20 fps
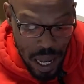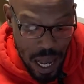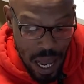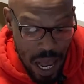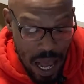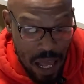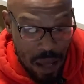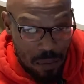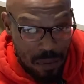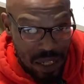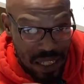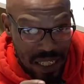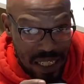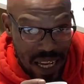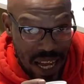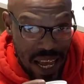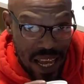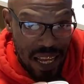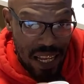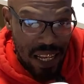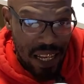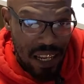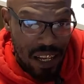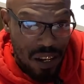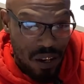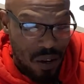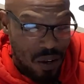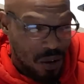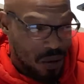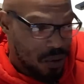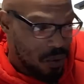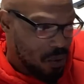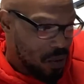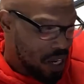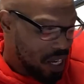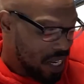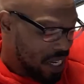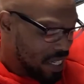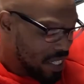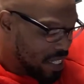I am a day
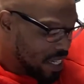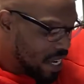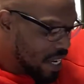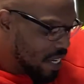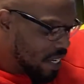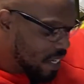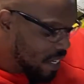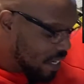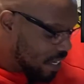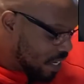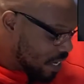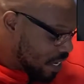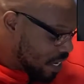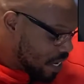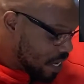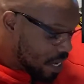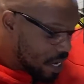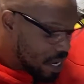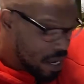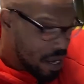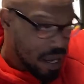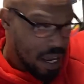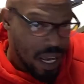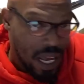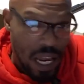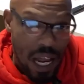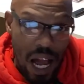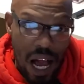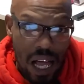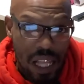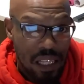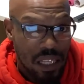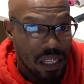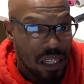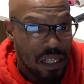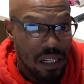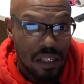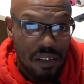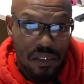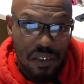with EJ, and I
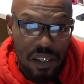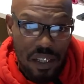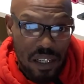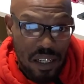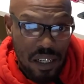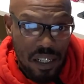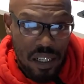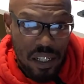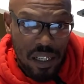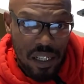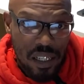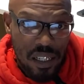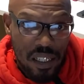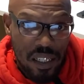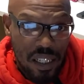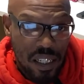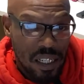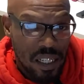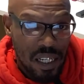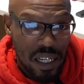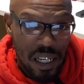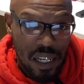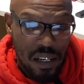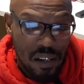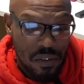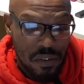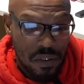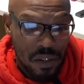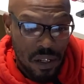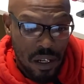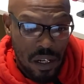love her to death.